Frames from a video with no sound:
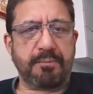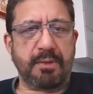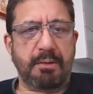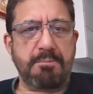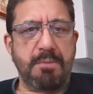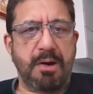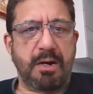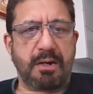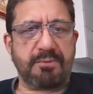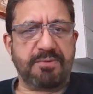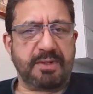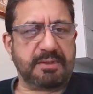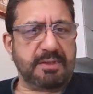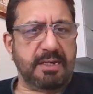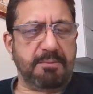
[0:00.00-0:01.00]
mark.
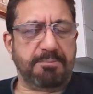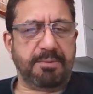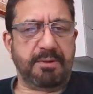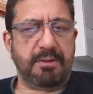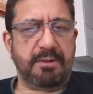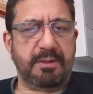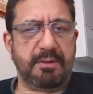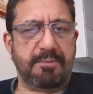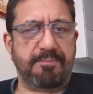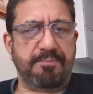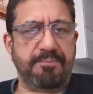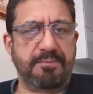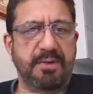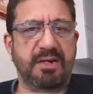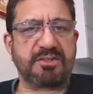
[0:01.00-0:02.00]
For example,
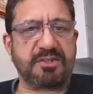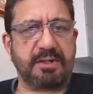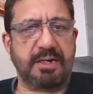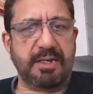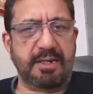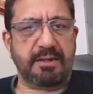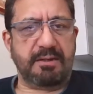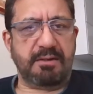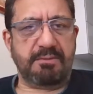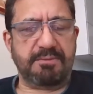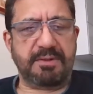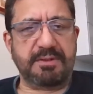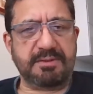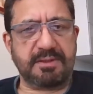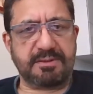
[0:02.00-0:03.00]
a triangle.
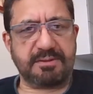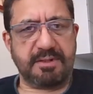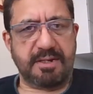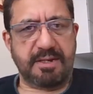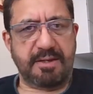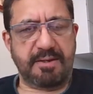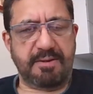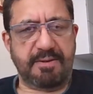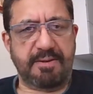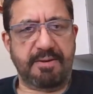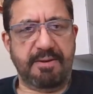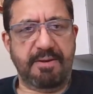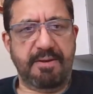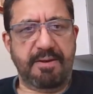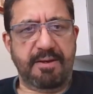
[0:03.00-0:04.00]
What is a triangle
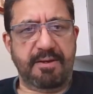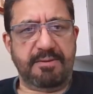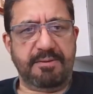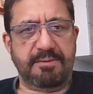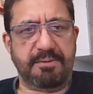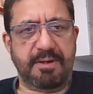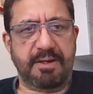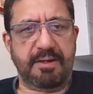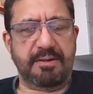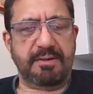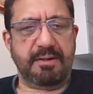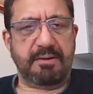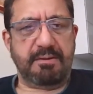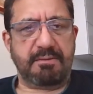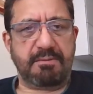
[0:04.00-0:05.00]
in your hand,
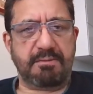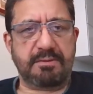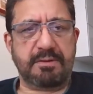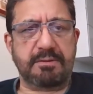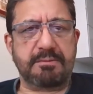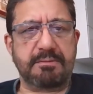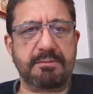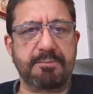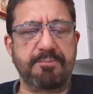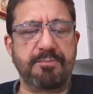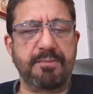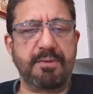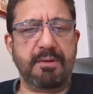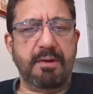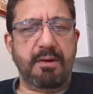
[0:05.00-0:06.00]
or
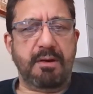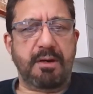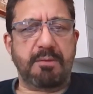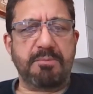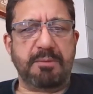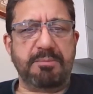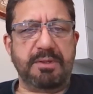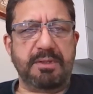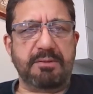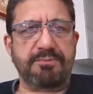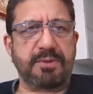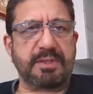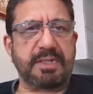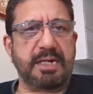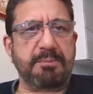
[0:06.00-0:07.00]
maybe
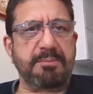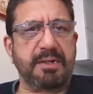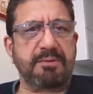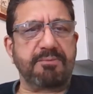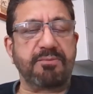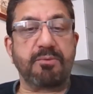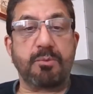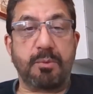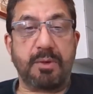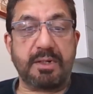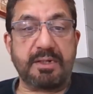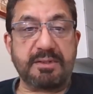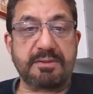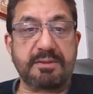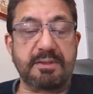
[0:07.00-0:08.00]
for that matter, what
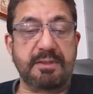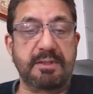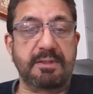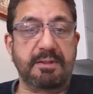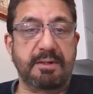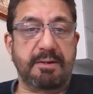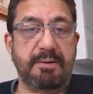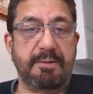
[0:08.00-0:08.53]
is the